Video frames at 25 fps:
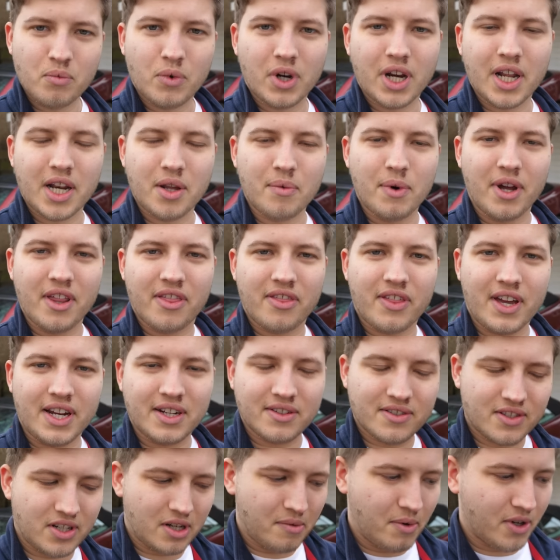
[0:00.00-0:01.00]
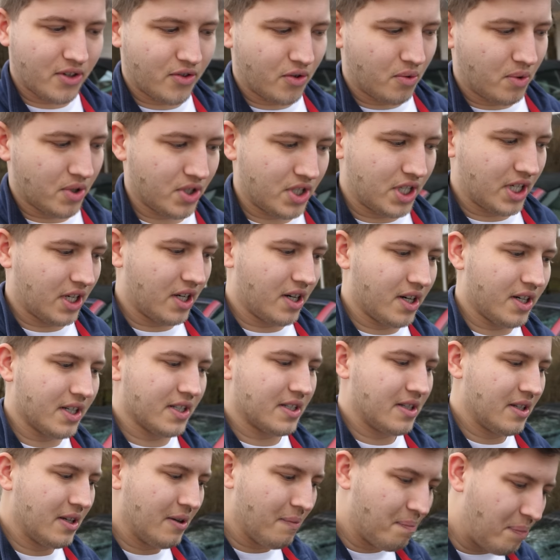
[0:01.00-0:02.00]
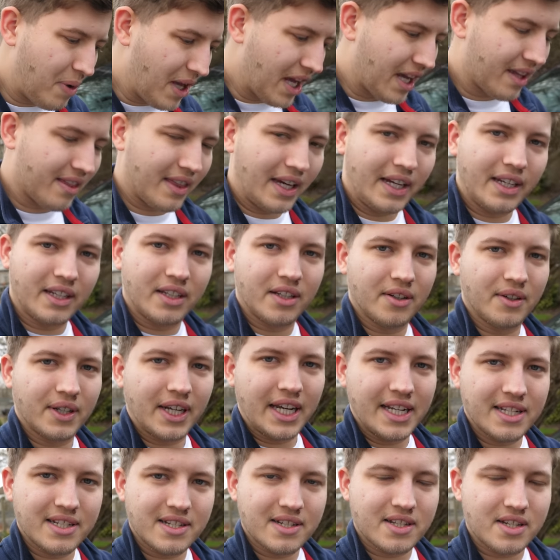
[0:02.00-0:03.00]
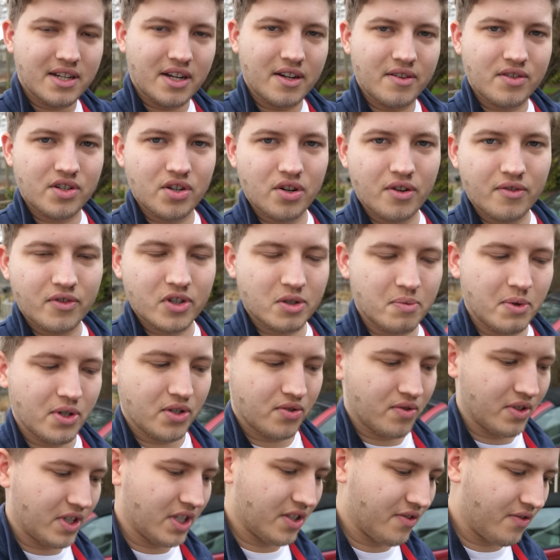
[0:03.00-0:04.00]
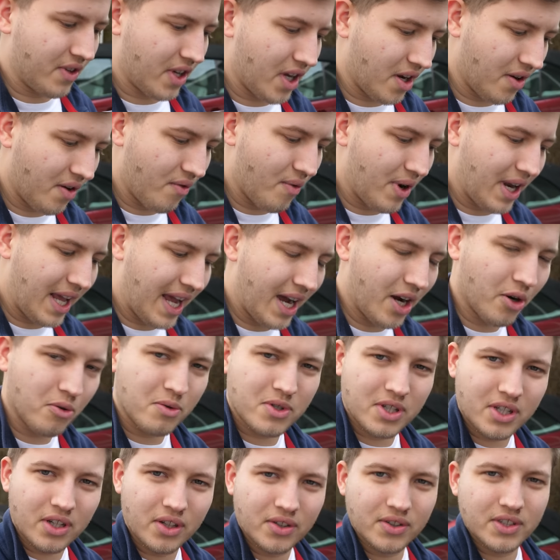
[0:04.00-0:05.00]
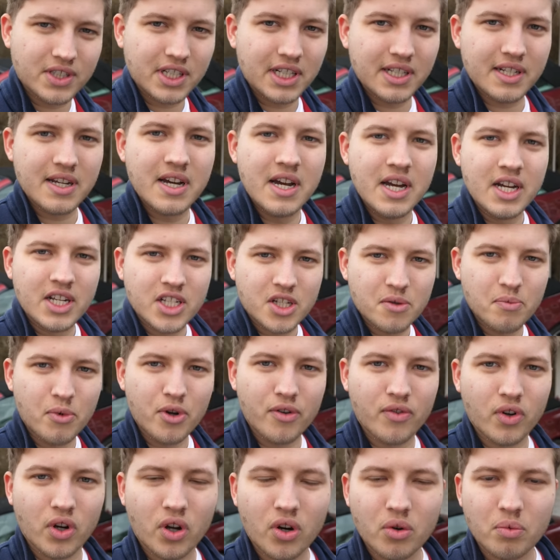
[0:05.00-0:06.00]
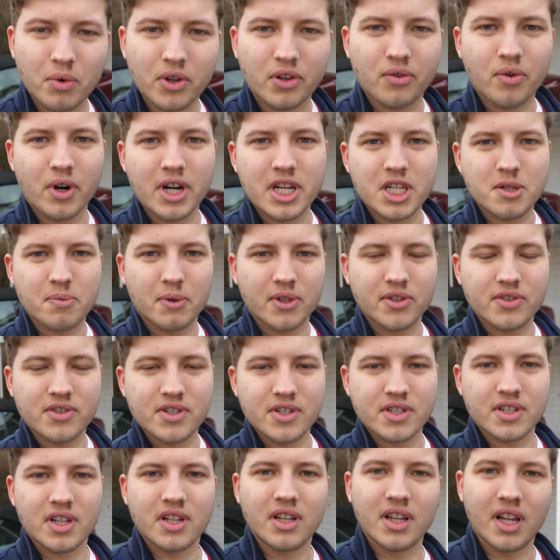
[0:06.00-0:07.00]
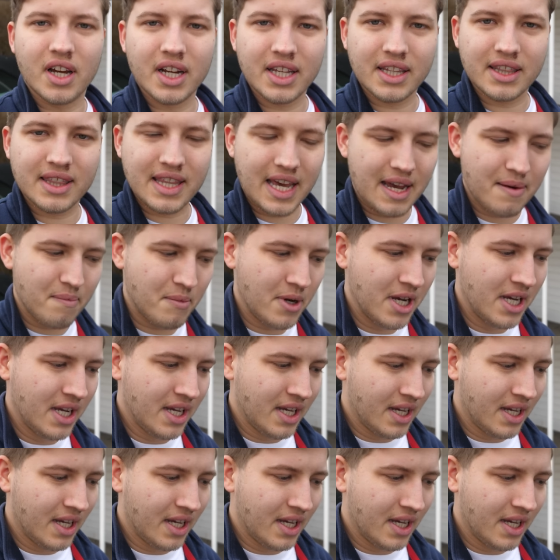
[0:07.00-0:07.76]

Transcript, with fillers: Well anyway, thanks so much for watching guys. Big thank you again to Surfshark for sponsoring this video. It really helps the content to move along with great sponsors like them.